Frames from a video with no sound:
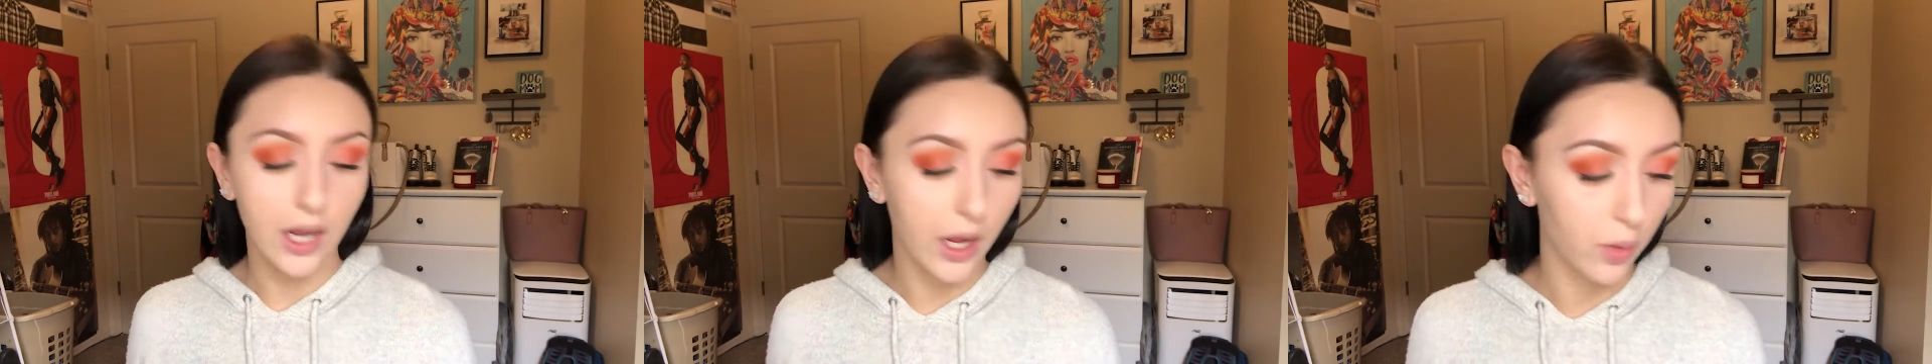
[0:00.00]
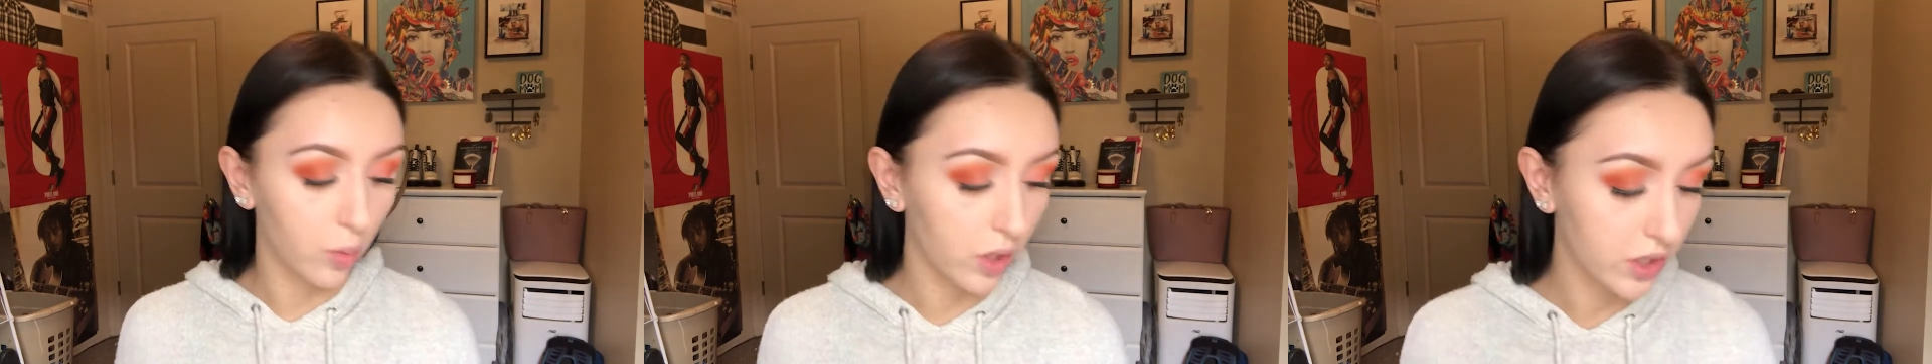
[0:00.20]
I
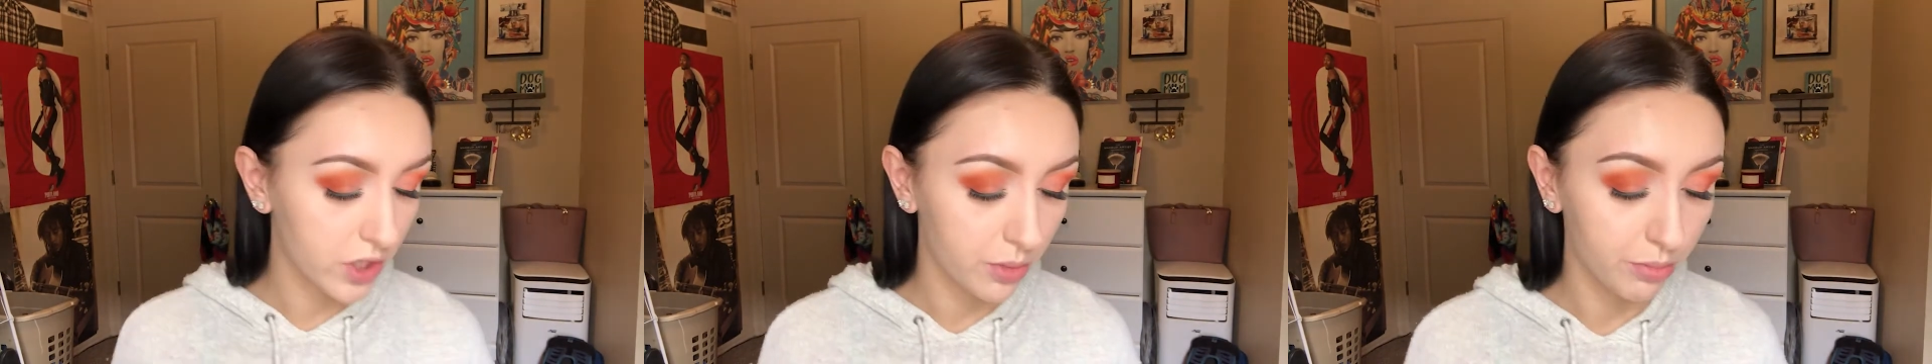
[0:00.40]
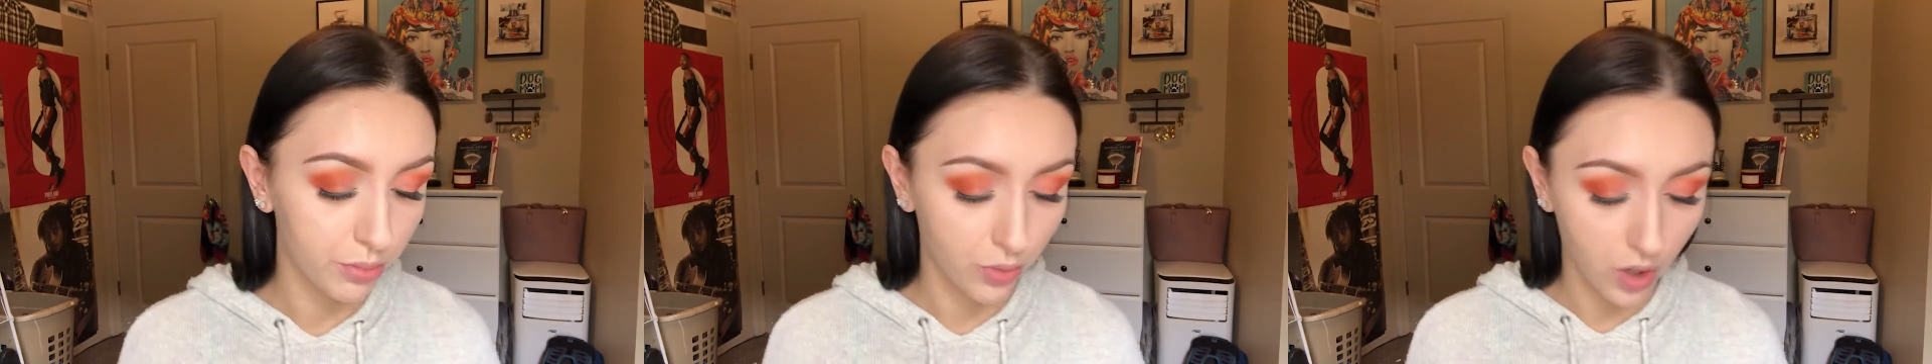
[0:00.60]
want to
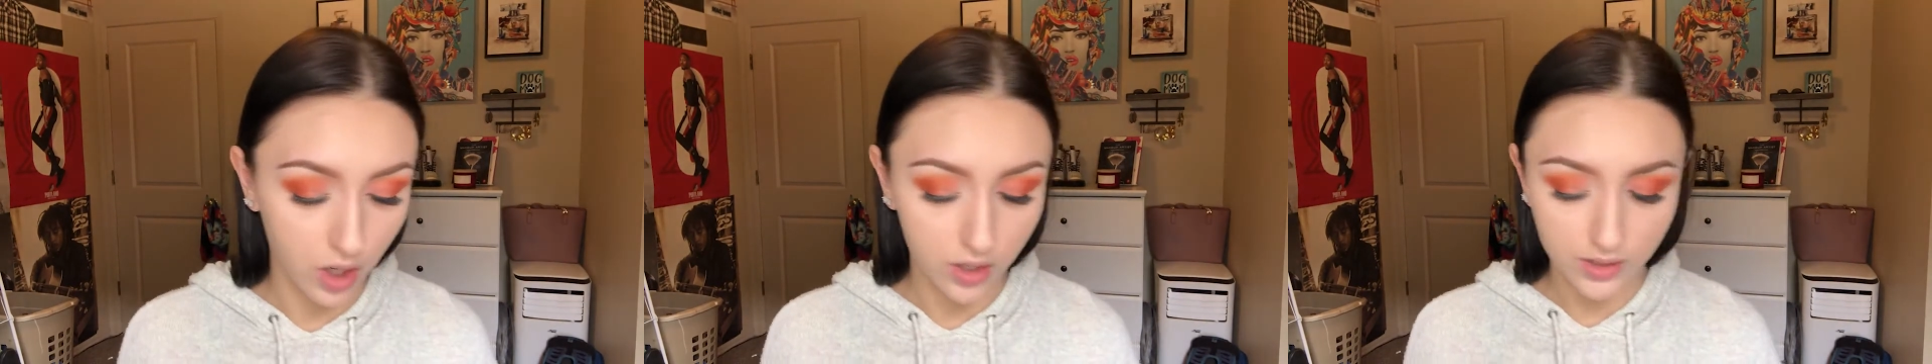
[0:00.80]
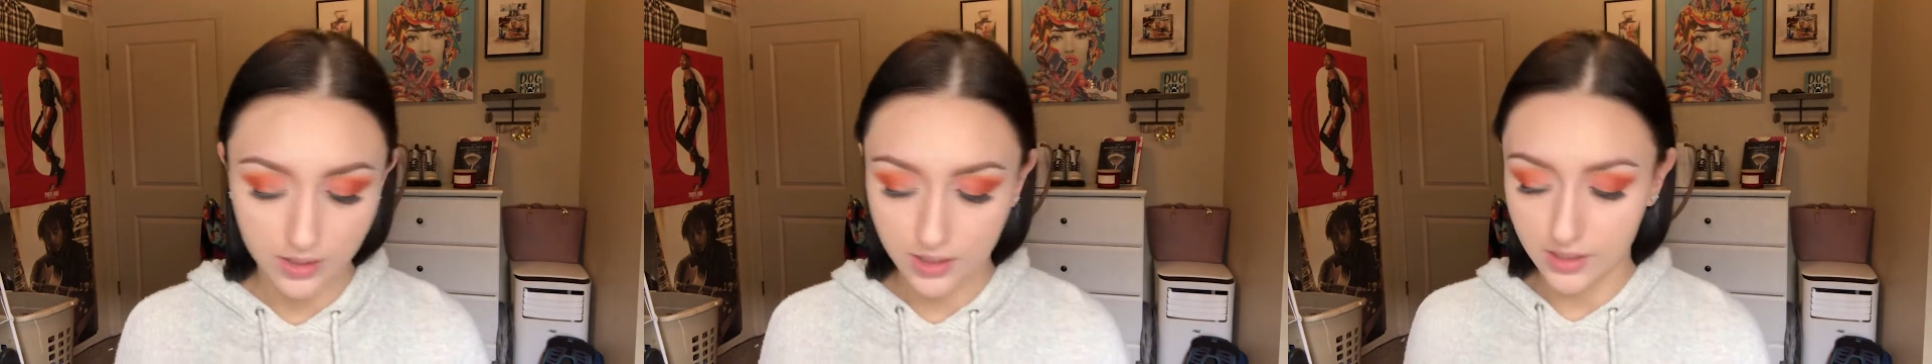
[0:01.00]

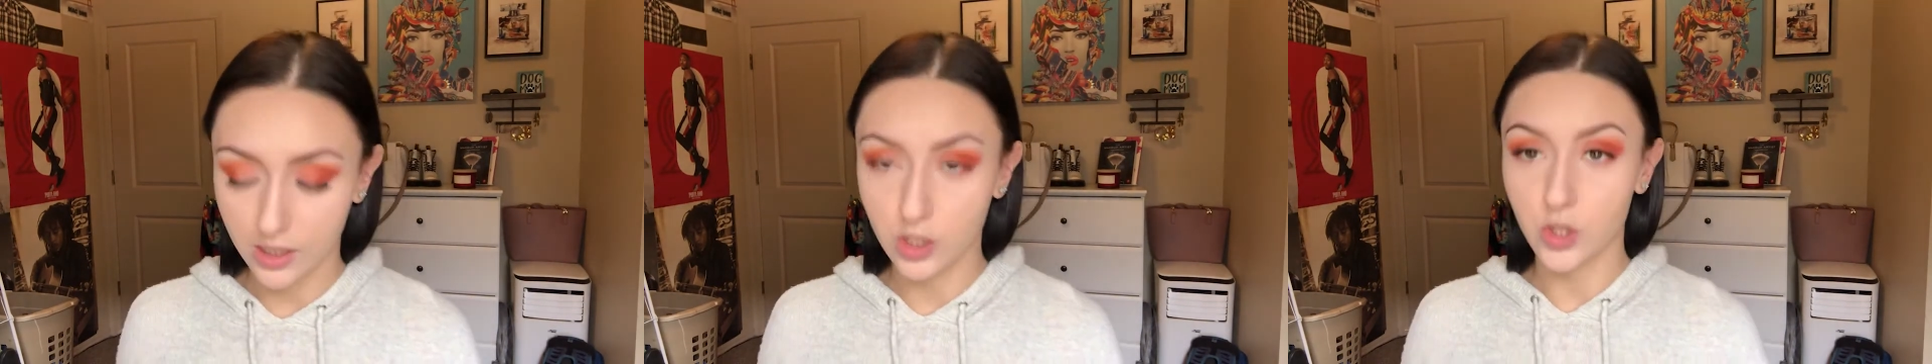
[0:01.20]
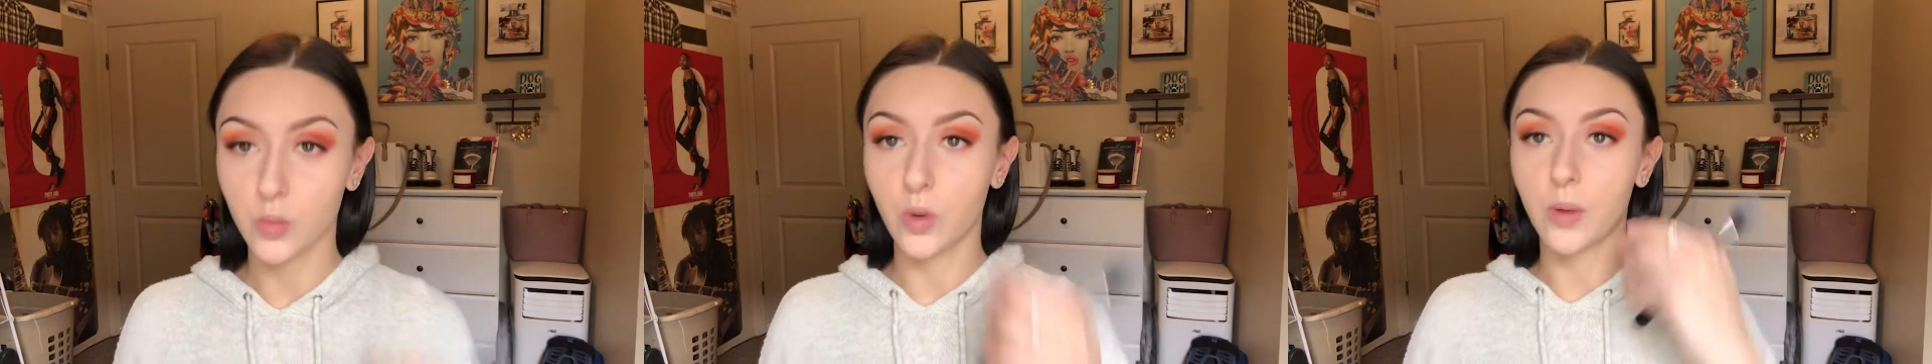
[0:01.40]
bronze because I
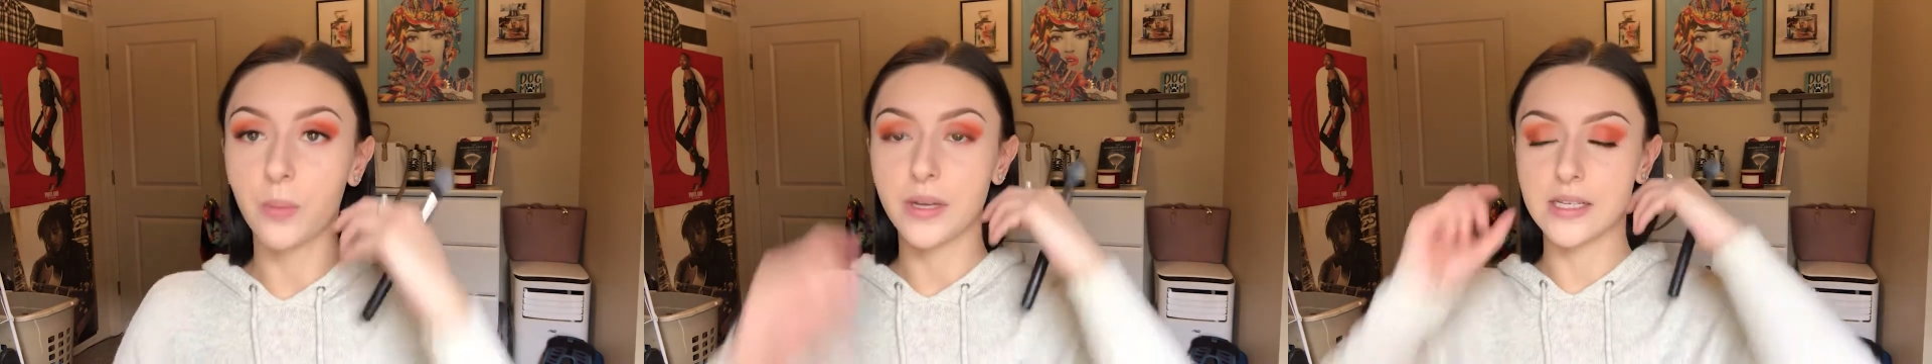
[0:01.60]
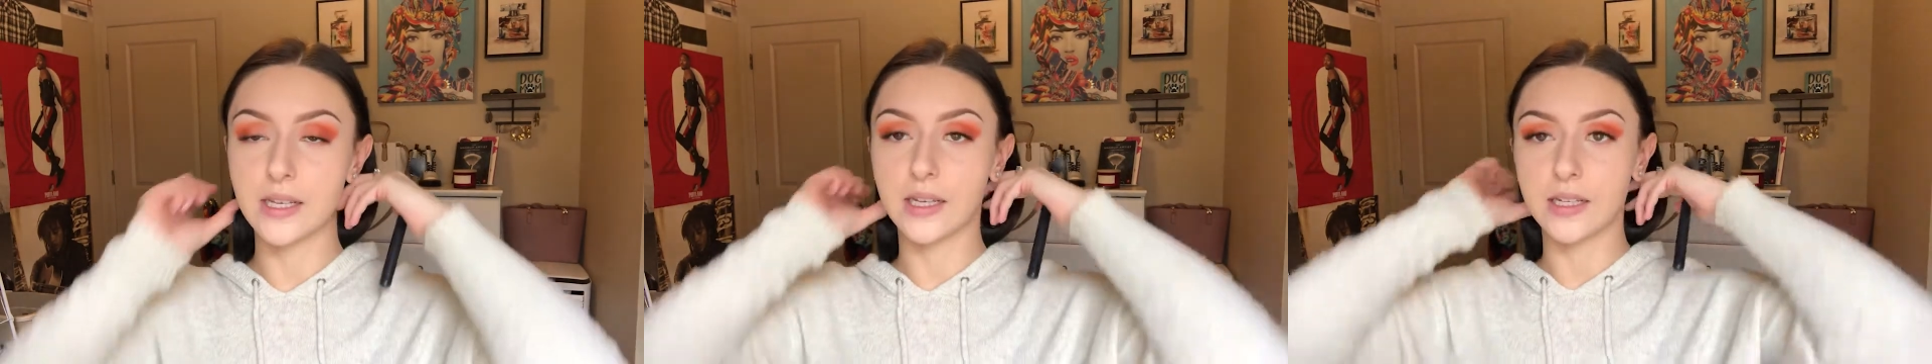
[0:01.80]
just want my
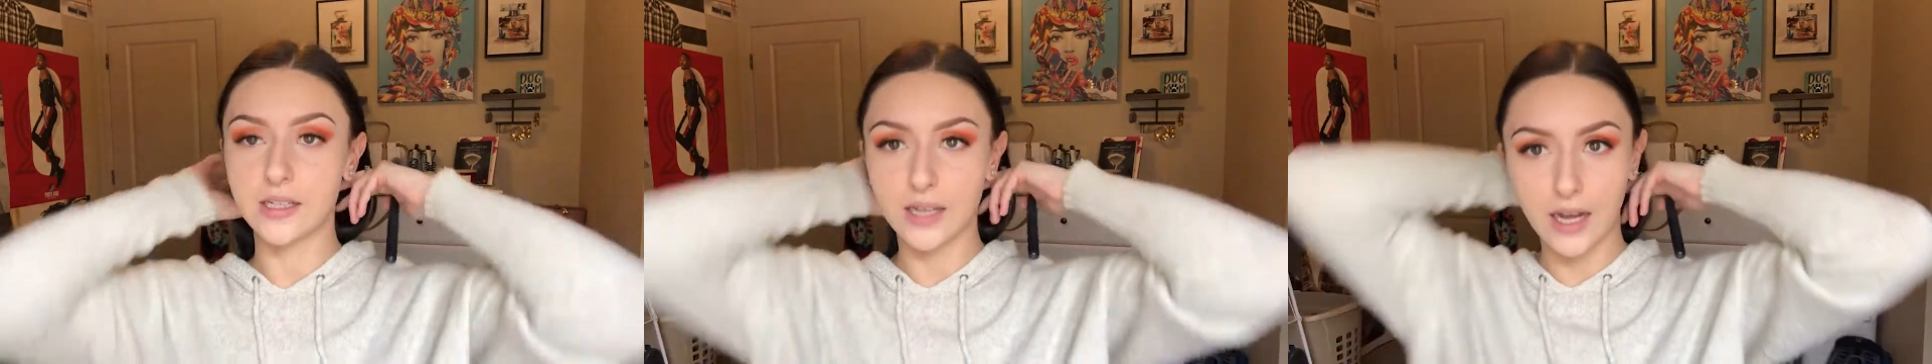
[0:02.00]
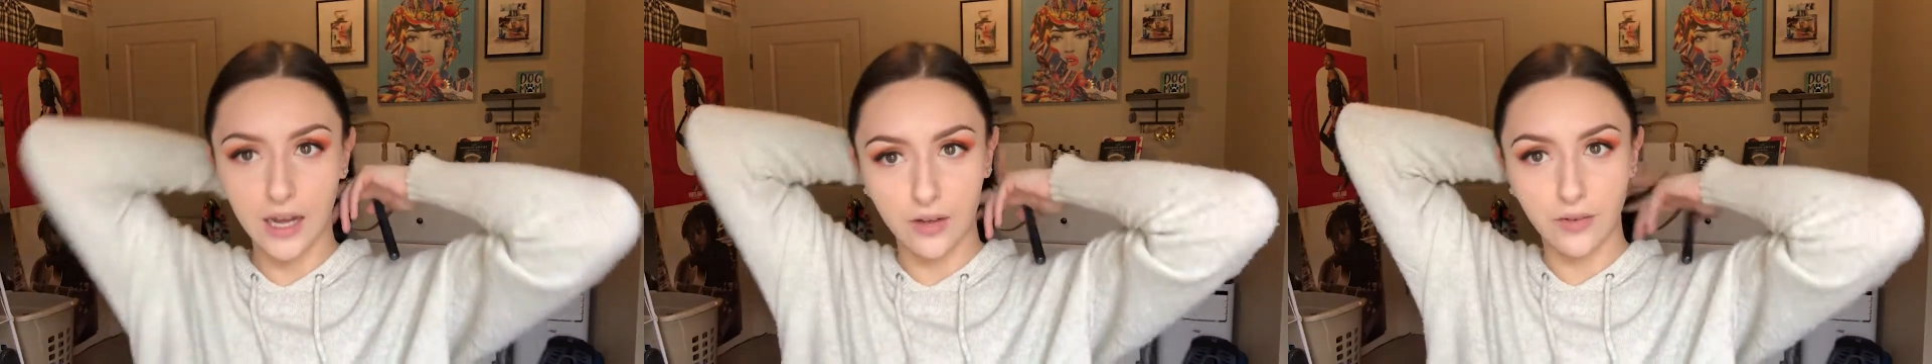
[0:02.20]
skin to
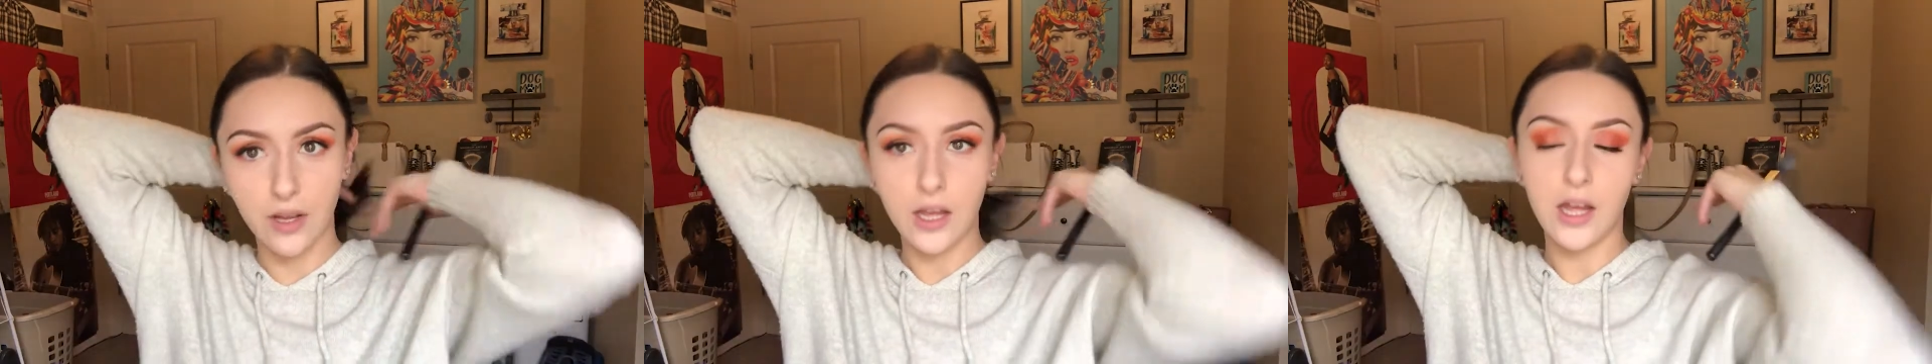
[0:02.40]
have